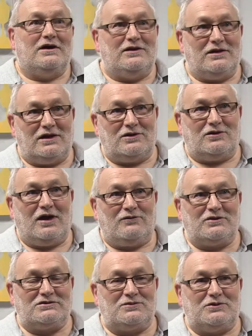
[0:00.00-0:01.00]
and then
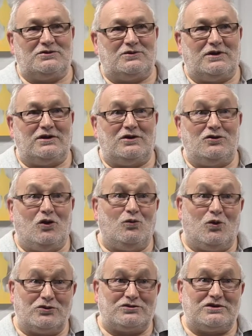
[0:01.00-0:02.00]
having something to eat and not
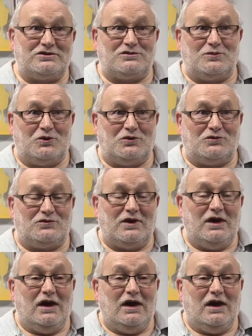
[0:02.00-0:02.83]
wanting to move.